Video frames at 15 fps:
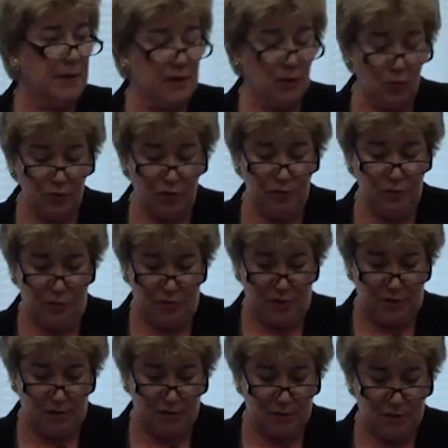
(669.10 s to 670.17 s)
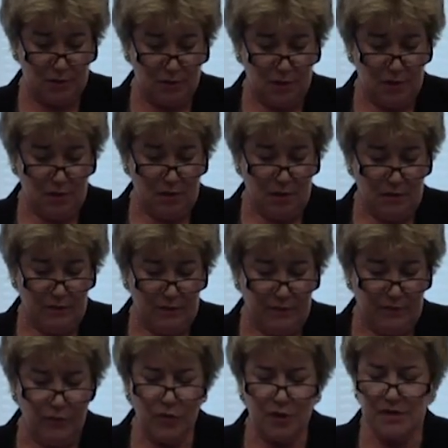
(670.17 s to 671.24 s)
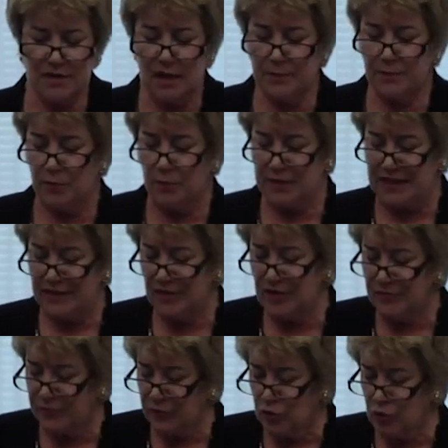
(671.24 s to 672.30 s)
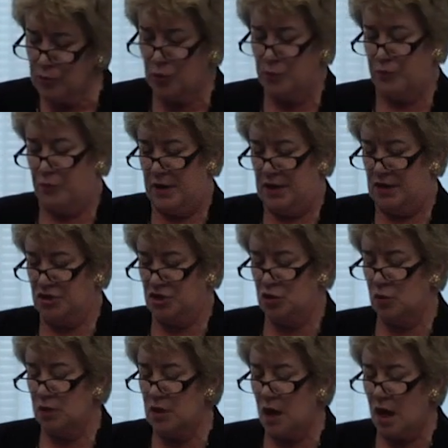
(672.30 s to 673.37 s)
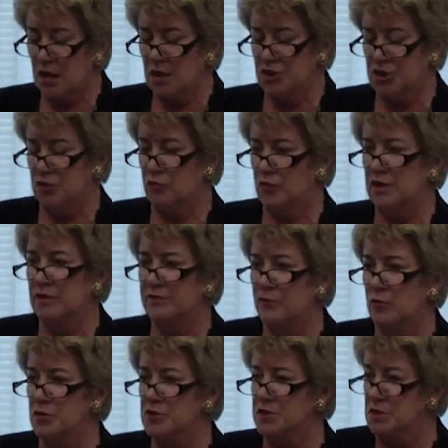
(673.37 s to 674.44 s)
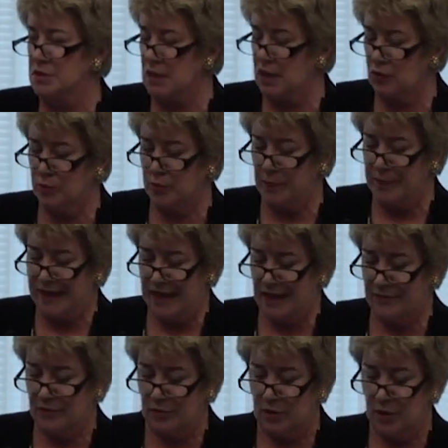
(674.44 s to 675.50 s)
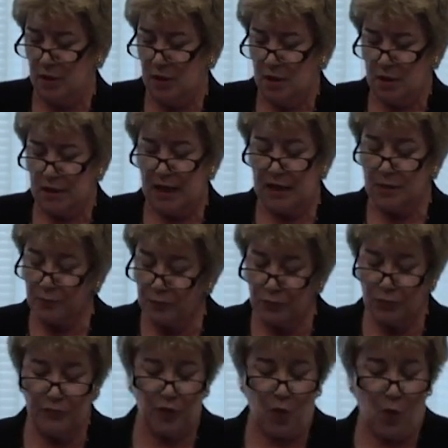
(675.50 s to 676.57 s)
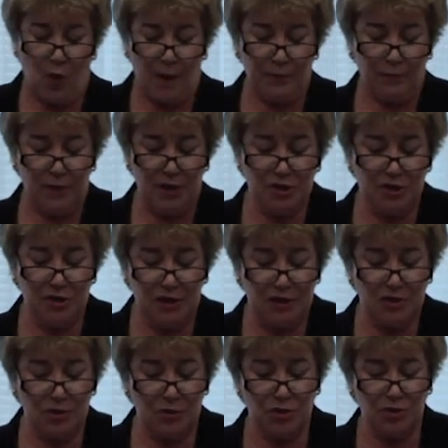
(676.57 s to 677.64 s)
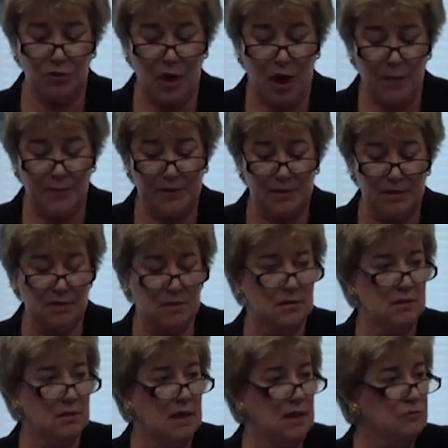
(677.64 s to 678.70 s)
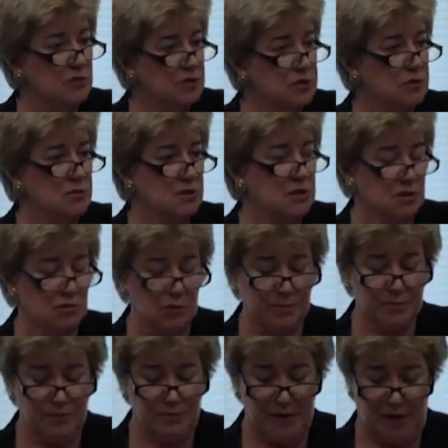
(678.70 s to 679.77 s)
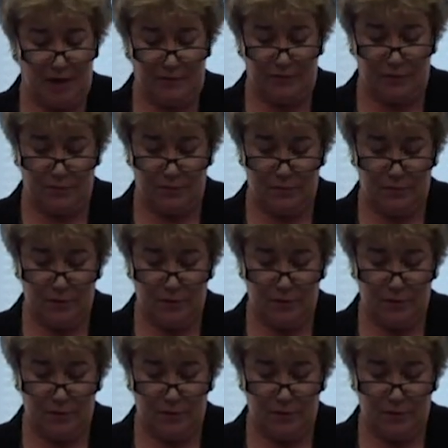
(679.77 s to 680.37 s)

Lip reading: by whole communities. For example, giving verbal praise to acknowledge and reinforce desirable behavior can improve cooperation and social competence and reduce disruptive behavior.